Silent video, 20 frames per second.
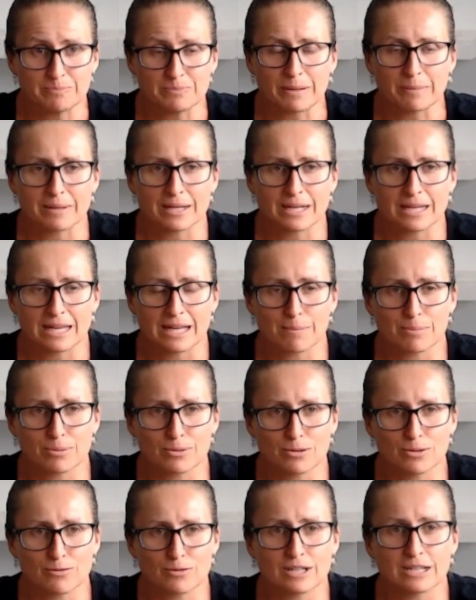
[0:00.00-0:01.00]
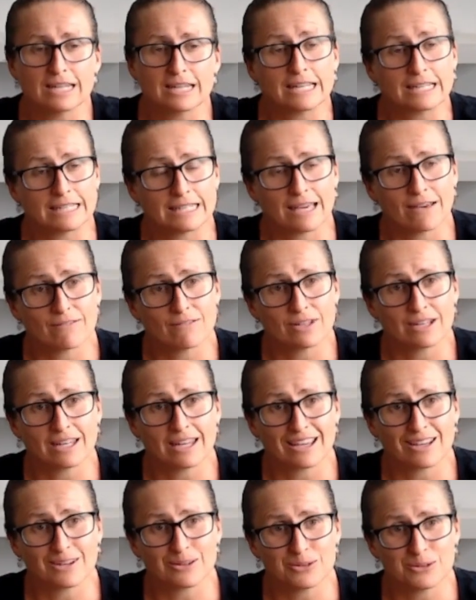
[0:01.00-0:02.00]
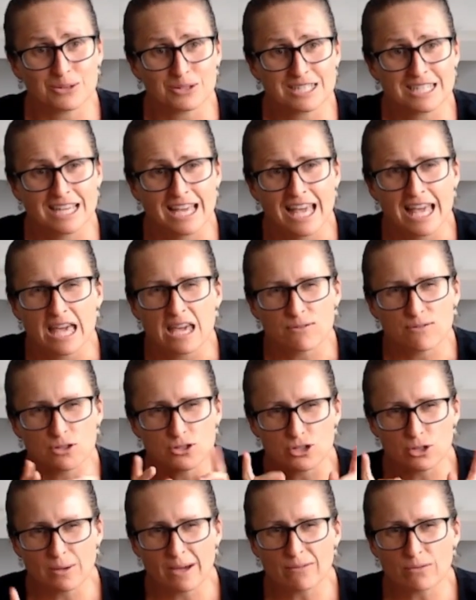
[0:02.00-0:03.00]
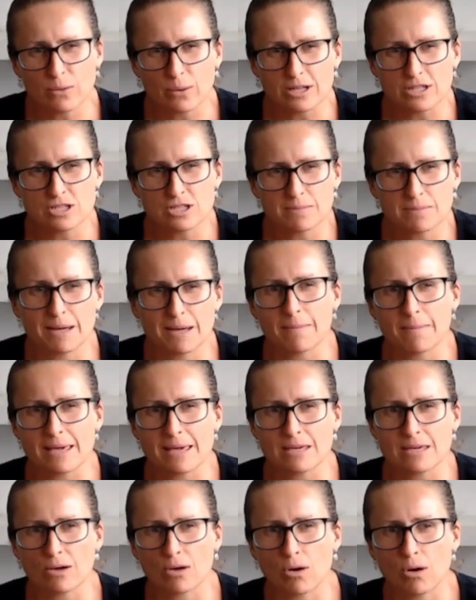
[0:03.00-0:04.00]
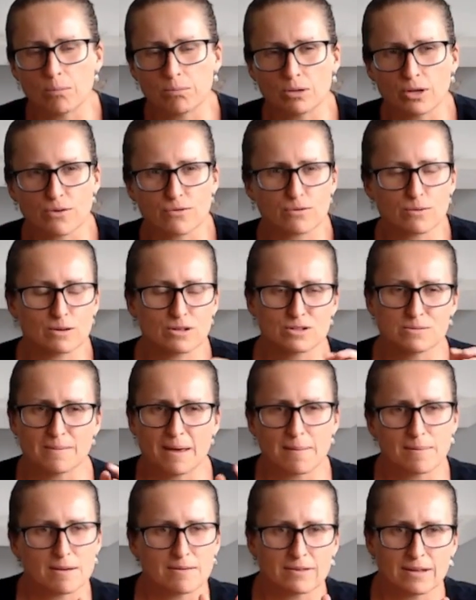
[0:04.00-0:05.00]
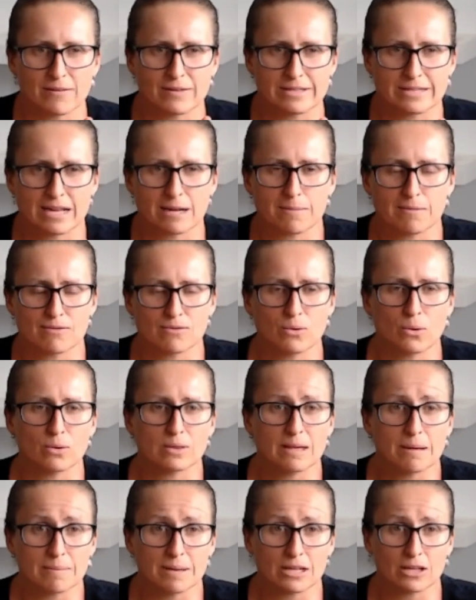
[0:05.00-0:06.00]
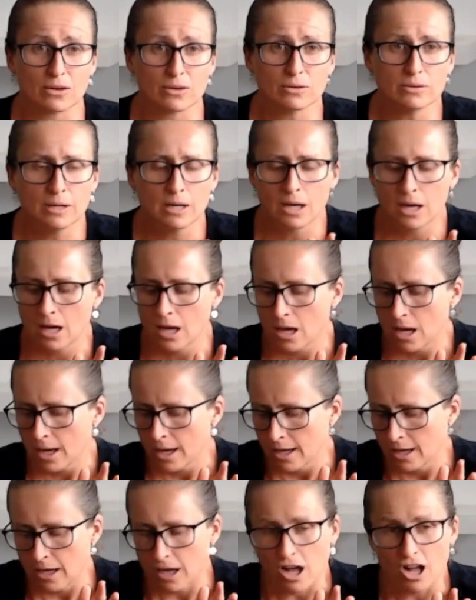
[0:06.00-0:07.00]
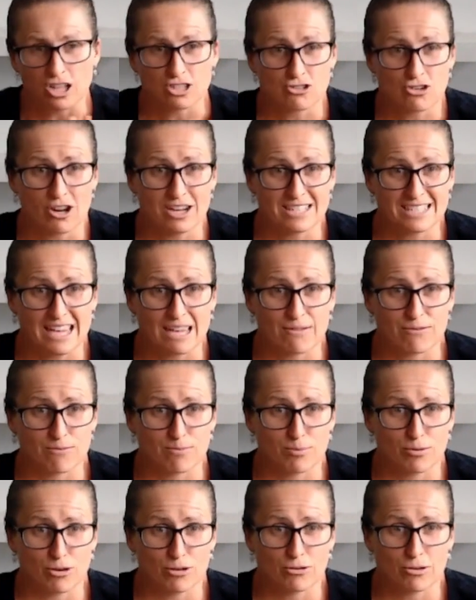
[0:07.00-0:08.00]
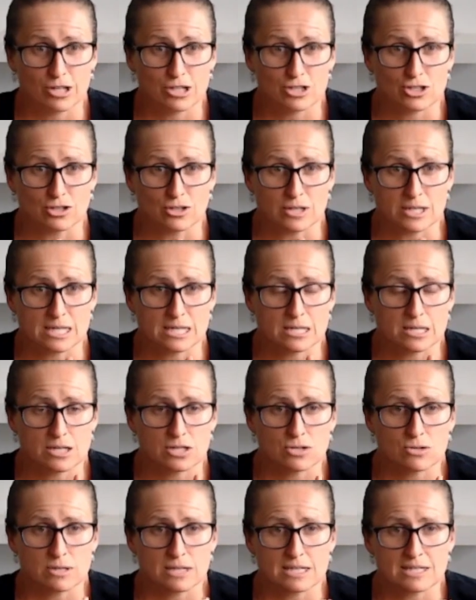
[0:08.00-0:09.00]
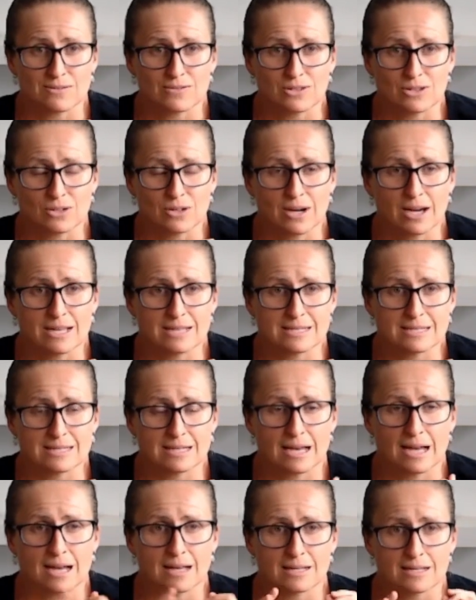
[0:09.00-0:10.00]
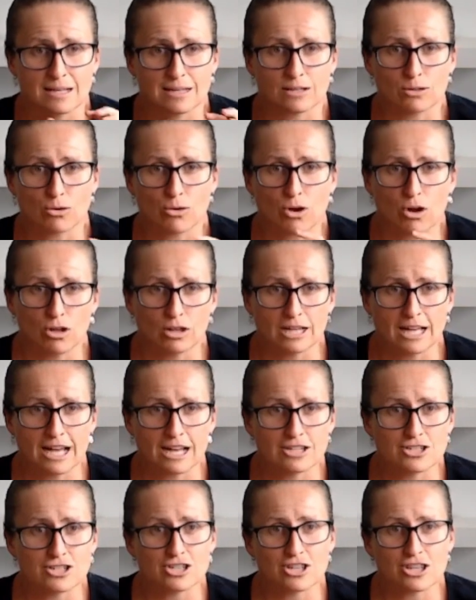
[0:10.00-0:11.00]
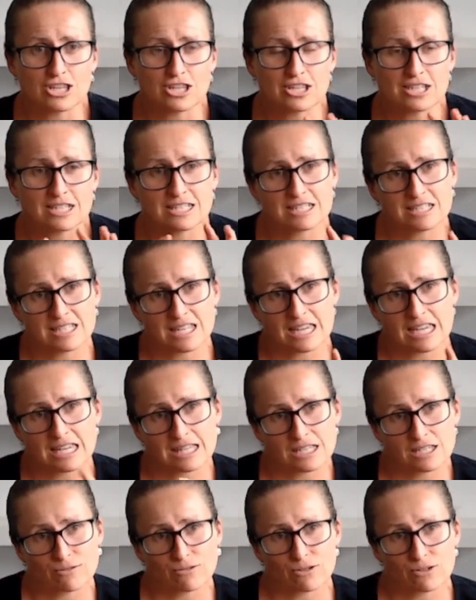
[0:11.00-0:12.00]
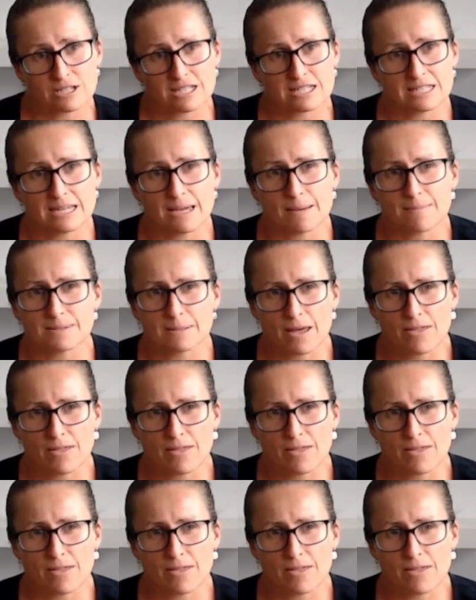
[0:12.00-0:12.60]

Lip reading: I'm going to get it proven in the oven and cooked. If you do have questions about making a cob loaf, because maybe you've never done it before, let me know. I'll try and take progress shots as I do this for you guys, a little collage so that you can see the different steps.